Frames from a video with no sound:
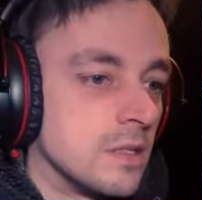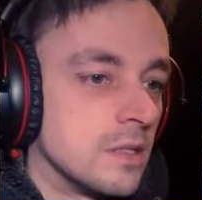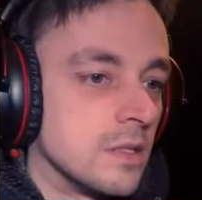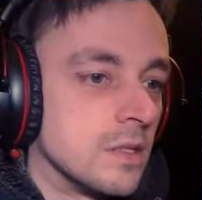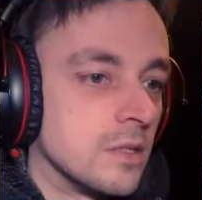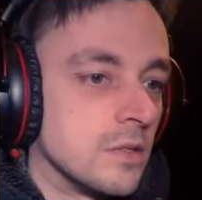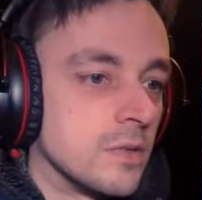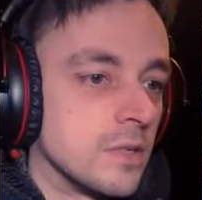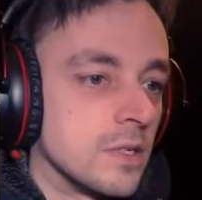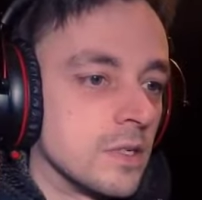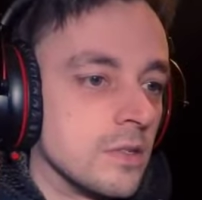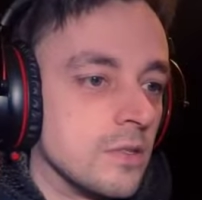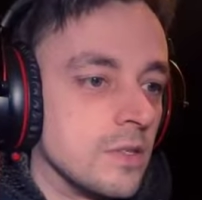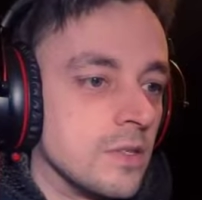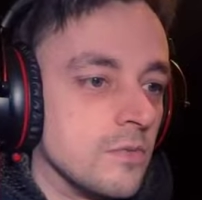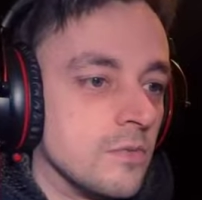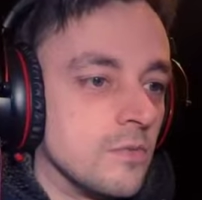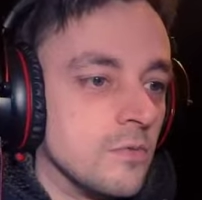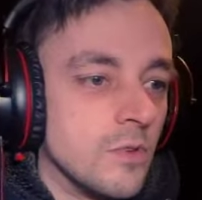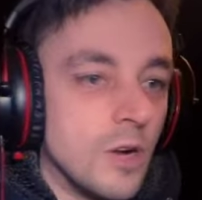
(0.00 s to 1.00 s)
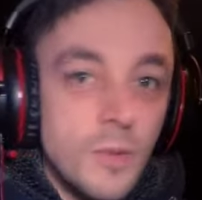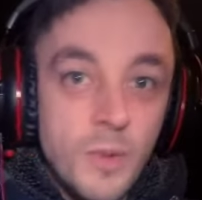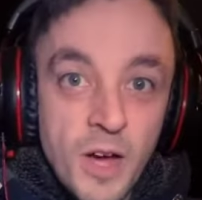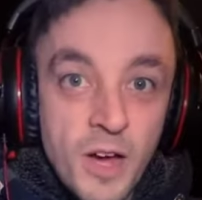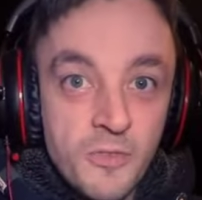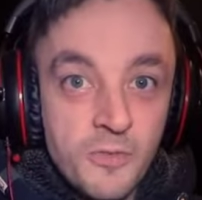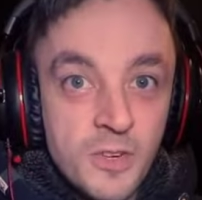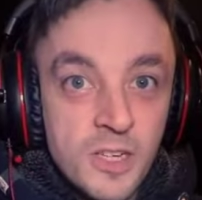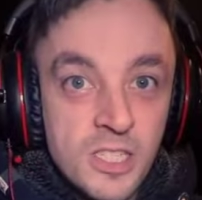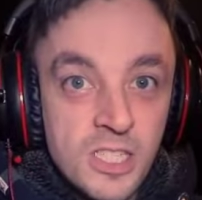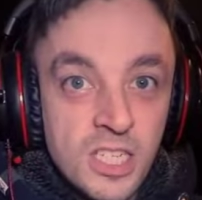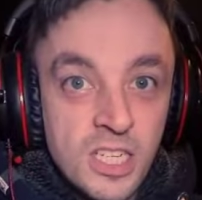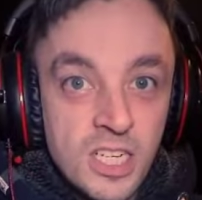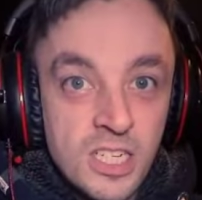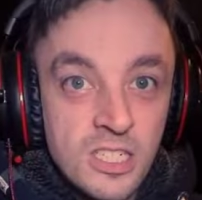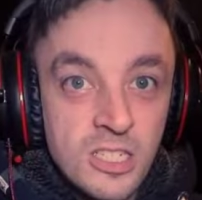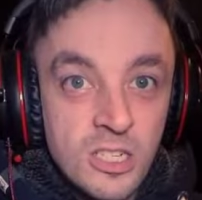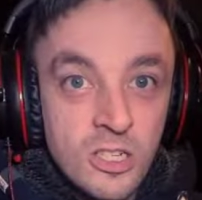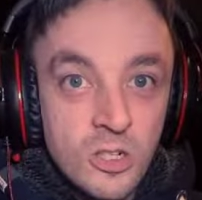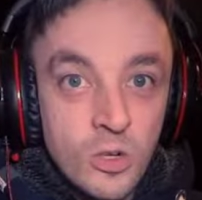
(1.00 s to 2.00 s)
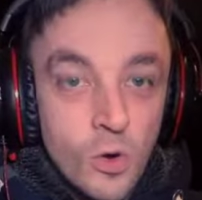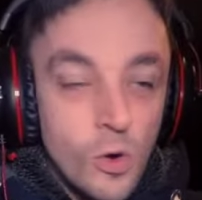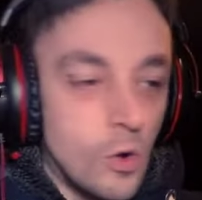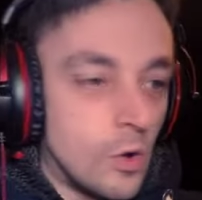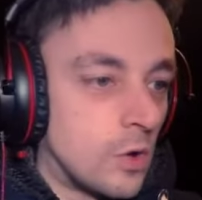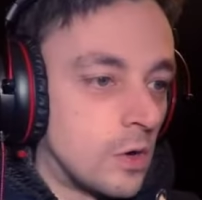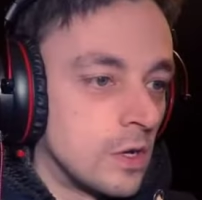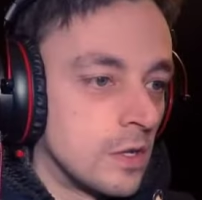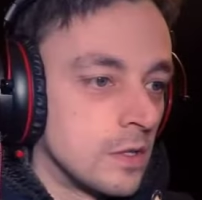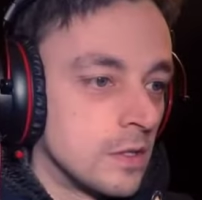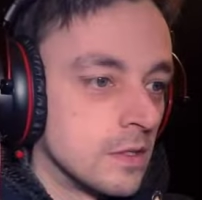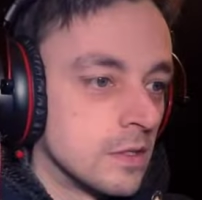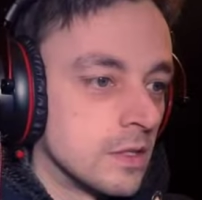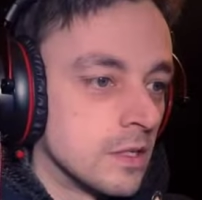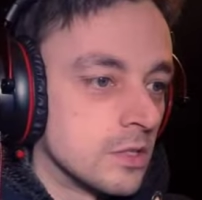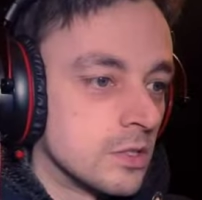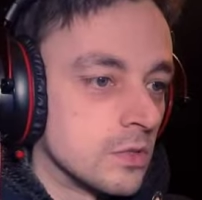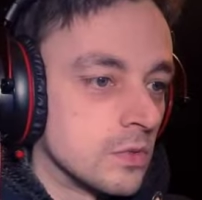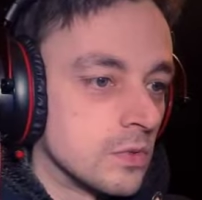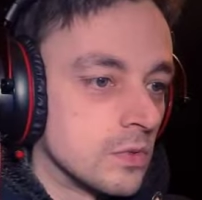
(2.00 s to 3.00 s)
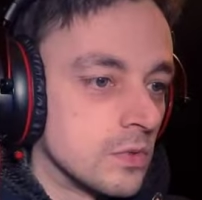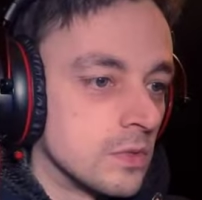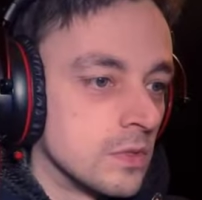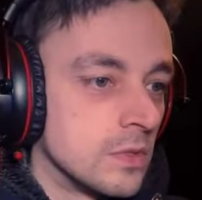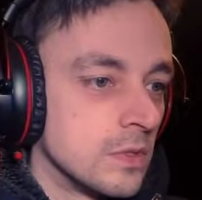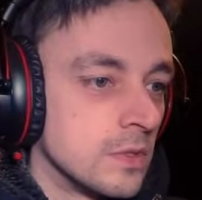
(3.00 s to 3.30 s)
No, we can only rub our face against the door. That's all.